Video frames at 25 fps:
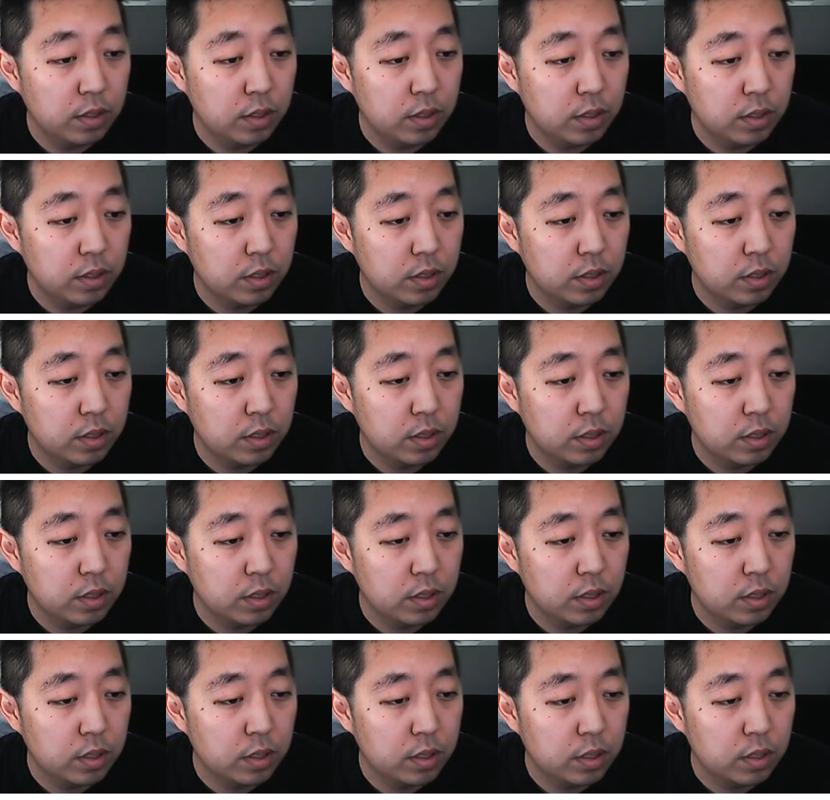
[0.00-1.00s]

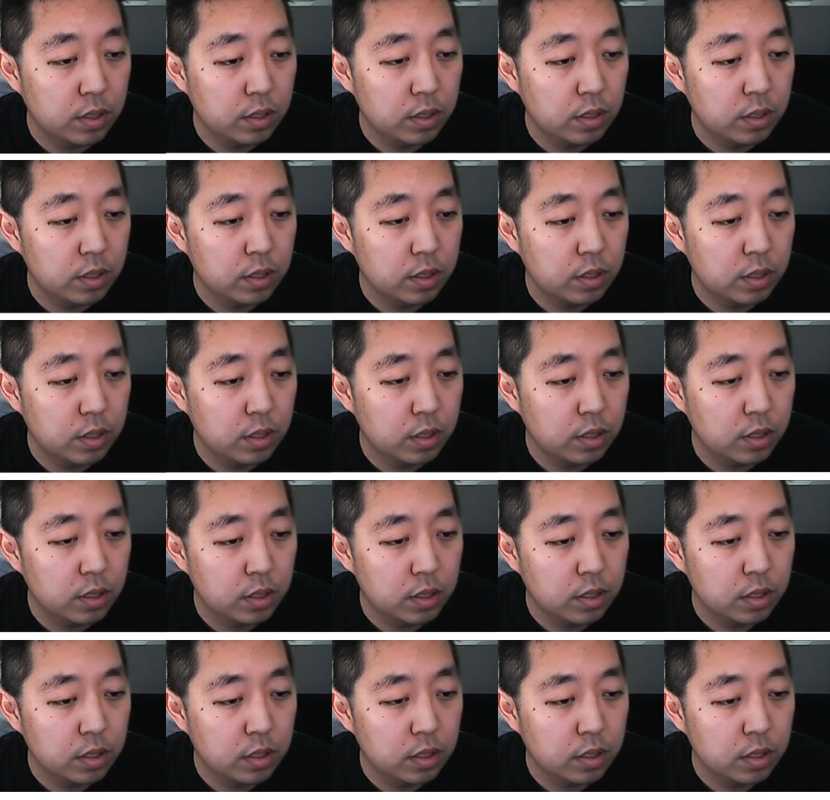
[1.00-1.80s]
(silence)